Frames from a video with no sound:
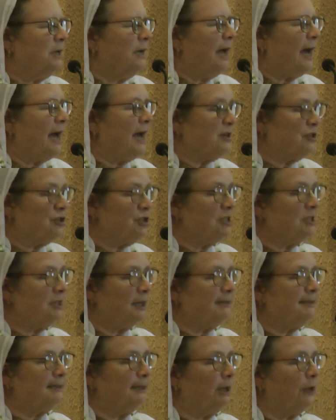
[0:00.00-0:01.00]
as she
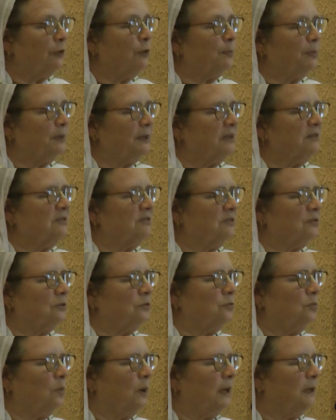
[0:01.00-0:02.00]
does in other places
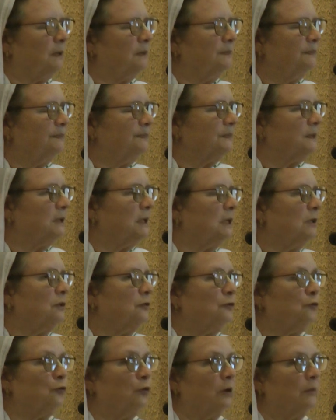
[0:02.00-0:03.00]
as well, in
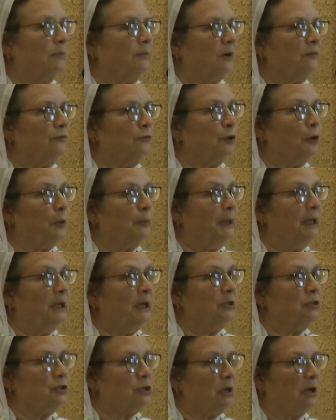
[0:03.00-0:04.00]
the form of
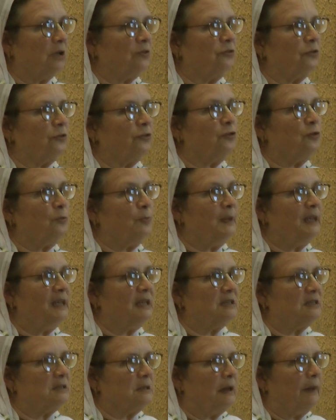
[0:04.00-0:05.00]
Rukmini, she also
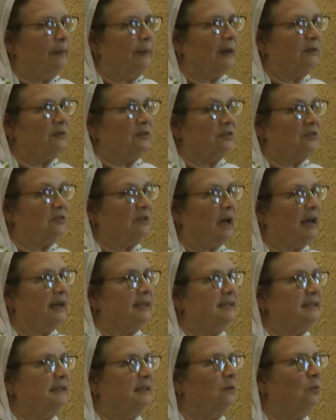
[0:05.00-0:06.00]
speaks about this
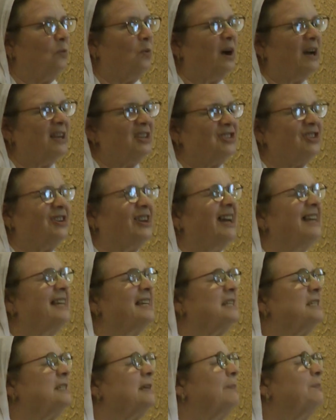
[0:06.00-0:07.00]
idea, why should I
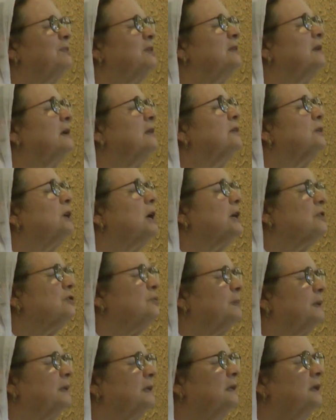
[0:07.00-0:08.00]
accept another
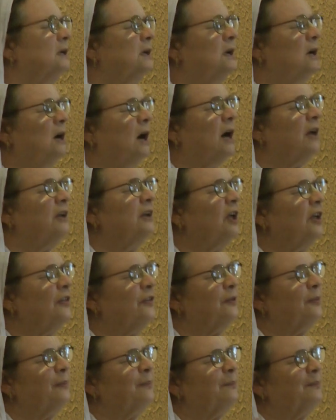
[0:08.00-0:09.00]
husband,
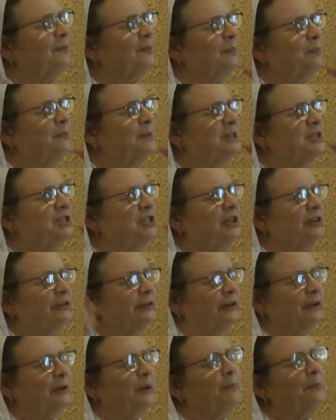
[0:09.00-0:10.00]
another
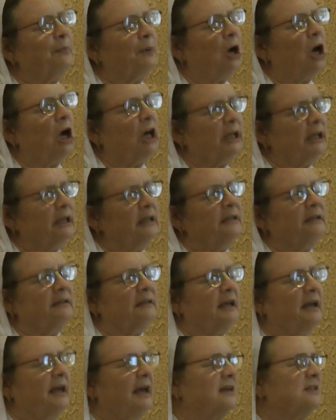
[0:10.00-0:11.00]
material body
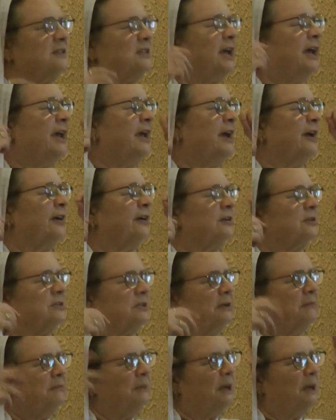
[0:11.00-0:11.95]
that has hairs and